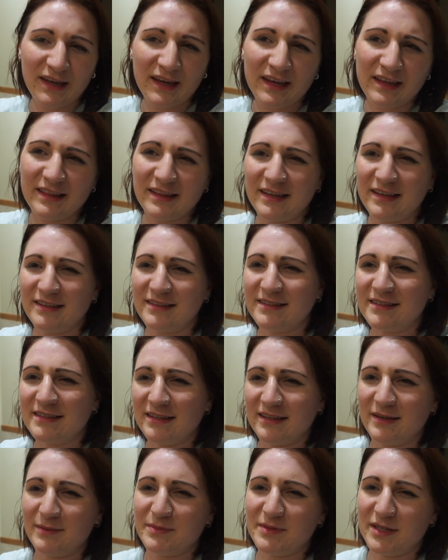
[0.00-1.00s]
and then
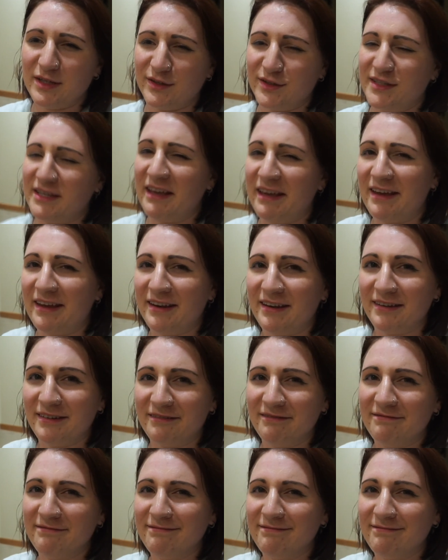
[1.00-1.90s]
sleep till 10